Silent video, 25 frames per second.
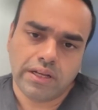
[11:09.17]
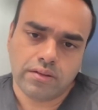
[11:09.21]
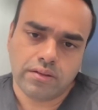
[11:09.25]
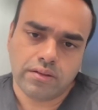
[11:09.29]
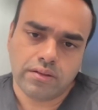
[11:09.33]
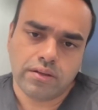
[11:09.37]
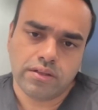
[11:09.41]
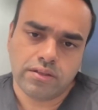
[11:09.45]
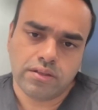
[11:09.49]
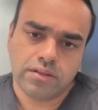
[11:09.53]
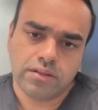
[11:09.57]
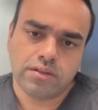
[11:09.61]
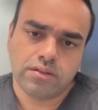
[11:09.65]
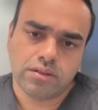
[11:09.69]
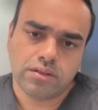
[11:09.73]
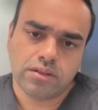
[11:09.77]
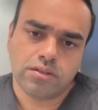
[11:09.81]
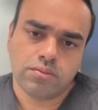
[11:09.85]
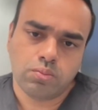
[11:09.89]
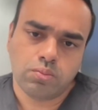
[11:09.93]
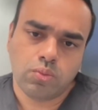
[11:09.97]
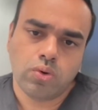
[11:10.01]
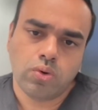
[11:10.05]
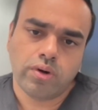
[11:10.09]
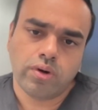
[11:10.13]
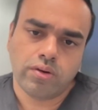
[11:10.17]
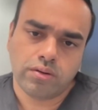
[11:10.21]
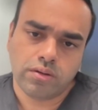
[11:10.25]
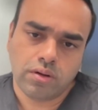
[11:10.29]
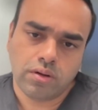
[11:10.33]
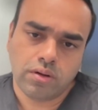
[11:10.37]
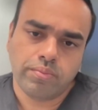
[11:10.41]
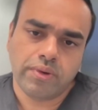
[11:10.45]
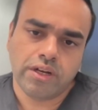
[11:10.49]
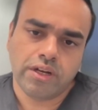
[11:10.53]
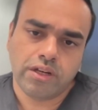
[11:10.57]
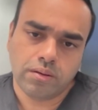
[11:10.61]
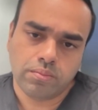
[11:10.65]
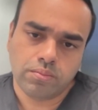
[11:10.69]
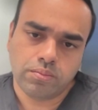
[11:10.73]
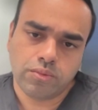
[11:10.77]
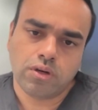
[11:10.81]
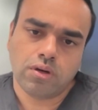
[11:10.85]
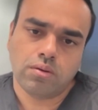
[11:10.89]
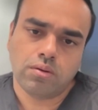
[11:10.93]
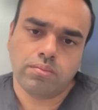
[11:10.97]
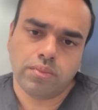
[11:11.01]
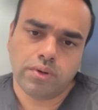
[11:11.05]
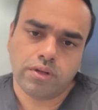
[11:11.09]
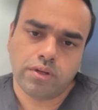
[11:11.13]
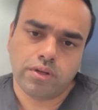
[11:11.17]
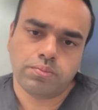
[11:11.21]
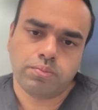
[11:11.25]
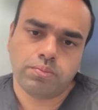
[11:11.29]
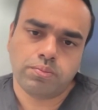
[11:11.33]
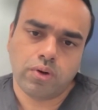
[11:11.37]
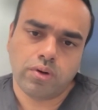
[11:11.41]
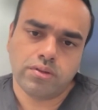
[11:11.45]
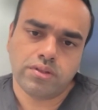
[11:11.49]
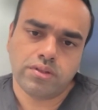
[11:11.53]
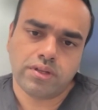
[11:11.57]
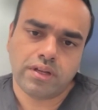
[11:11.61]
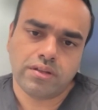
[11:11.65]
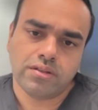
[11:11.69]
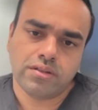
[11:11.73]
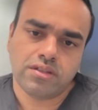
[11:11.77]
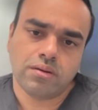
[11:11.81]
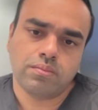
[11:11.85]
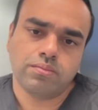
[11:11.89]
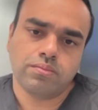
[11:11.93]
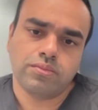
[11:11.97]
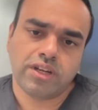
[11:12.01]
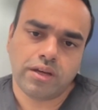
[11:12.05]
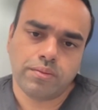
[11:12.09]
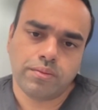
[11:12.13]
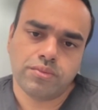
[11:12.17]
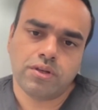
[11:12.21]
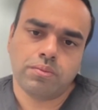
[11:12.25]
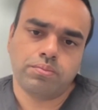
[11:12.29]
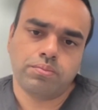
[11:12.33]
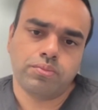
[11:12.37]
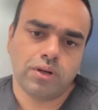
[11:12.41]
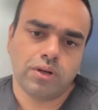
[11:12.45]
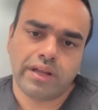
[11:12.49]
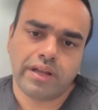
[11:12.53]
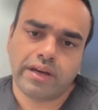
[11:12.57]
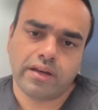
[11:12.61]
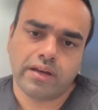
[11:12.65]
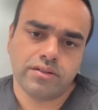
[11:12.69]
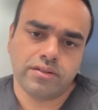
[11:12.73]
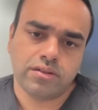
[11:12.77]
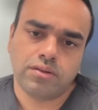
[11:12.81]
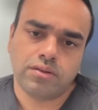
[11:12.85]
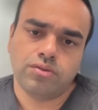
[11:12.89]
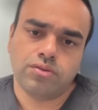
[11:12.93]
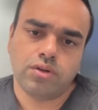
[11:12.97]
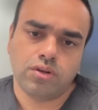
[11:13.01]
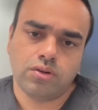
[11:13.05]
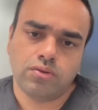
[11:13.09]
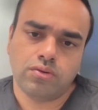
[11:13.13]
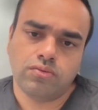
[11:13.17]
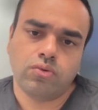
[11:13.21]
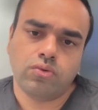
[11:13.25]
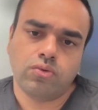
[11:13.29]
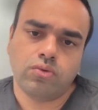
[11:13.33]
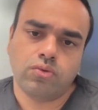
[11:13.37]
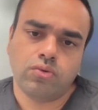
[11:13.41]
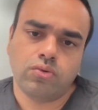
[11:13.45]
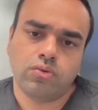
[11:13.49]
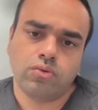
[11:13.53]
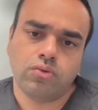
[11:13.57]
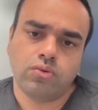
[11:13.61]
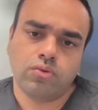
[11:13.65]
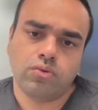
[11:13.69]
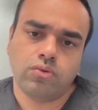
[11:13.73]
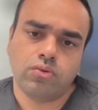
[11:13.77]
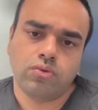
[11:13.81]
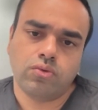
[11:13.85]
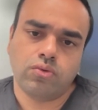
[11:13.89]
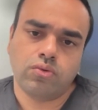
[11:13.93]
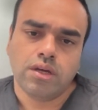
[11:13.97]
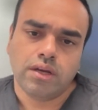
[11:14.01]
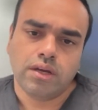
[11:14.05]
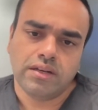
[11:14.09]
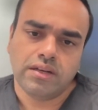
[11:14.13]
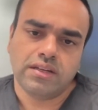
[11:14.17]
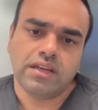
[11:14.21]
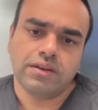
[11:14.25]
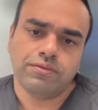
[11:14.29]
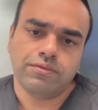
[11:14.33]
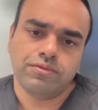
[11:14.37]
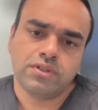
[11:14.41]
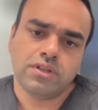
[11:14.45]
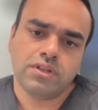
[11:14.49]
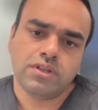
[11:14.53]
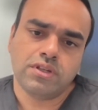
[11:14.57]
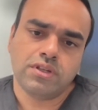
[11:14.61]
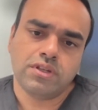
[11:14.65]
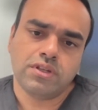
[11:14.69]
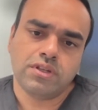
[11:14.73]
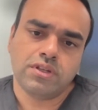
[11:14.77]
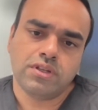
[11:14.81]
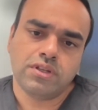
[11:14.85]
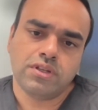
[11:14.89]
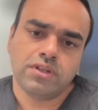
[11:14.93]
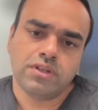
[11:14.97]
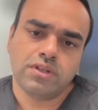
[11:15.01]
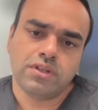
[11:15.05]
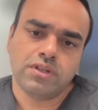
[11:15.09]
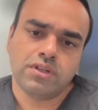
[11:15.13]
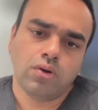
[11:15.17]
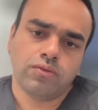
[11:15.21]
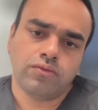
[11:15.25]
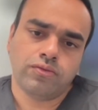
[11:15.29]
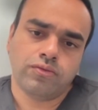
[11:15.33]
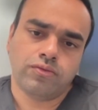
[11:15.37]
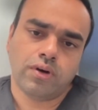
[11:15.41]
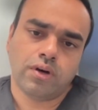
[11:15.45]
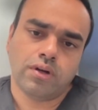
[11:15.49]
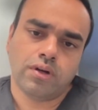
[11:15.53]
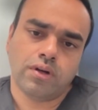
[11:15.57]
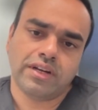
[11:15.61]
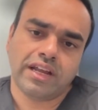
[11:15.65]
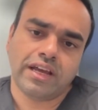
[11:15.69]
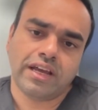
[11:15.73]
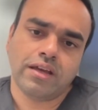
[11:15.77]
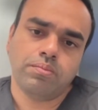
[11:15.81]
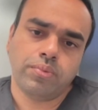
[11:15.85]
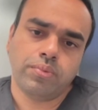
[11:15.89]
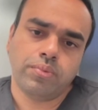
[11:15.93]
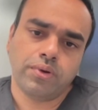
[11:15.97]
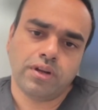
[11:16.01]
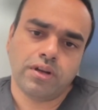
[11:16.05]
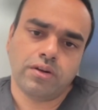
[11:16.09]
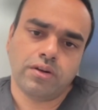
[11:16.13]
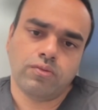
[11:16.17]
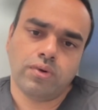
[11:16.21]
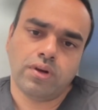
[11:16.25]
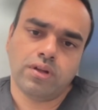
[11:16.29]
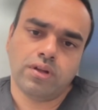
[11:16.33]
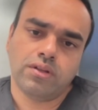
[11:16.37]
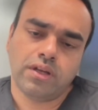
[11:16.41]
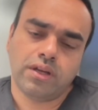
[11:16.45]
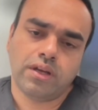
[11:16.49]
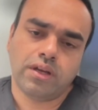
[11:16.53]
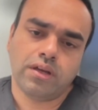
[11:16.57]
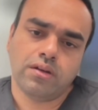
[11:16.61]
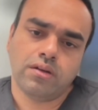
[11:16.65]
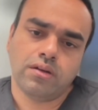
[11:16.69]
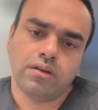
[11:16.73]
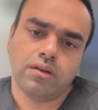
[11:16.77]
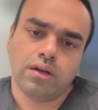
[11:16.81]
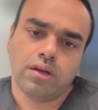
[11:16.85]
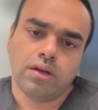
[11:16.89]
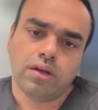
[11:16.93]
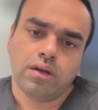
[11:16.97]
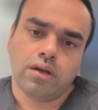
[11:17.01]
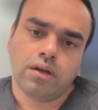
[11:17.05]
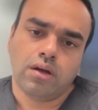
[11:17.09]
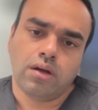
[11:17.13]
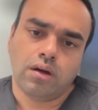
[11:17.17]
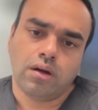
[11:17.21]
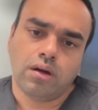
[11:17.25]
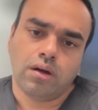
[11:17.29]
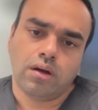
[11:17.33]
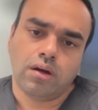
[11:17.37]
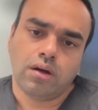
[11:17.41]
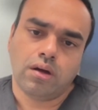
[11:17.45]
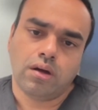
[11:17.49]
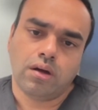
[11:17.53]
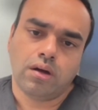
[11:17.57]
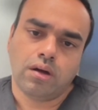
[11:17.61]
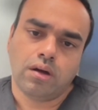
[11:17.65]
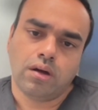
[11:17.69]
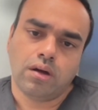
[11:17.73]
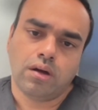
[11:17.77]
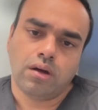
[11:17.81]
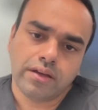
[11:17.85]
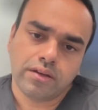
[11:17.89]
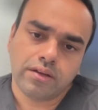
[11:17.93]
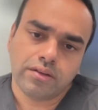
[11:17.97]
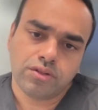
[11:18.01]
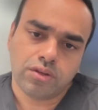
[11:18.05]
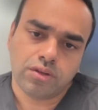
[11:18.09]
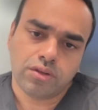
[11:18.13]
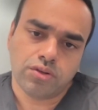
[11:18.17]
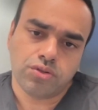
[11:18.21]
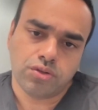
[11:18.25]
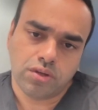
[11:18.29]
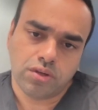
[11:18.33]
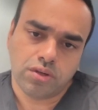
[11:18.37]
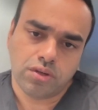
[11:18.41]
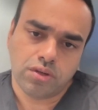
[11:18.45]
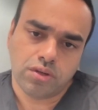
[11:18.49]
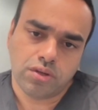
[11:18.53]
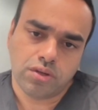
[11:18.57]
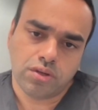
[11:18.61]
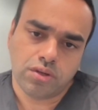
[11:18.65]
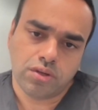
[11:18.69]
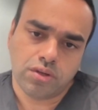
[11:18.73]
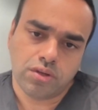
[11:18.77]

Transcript: Like it's more a medium term response, and sometimes up to, like I said, 3 to 4 years. It gives them that window of time period where they can delay surgery.